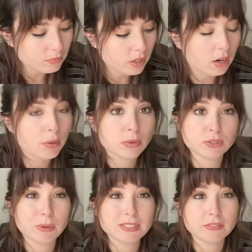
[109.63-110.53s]
our
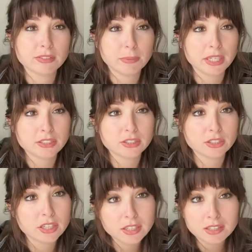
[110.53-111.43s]
persuasive
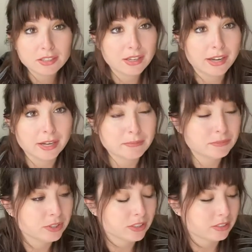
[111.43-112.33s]
speech,
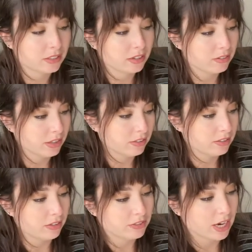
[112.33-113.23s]
just because I don't think there's
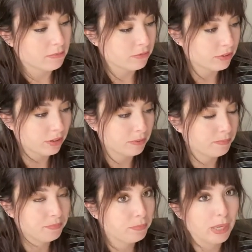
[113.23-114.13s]
enough time for
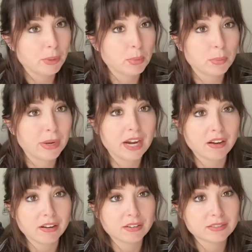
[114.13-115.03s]
me to
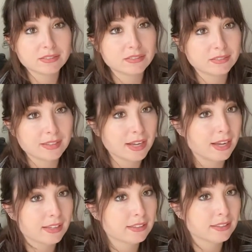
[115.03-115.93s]
prepare,
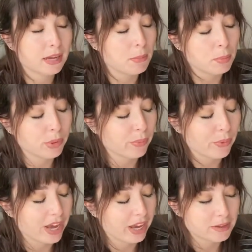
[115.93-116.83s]
come up with a
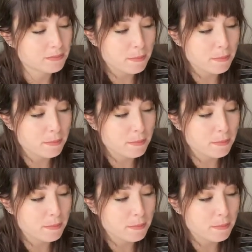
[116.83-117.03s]
way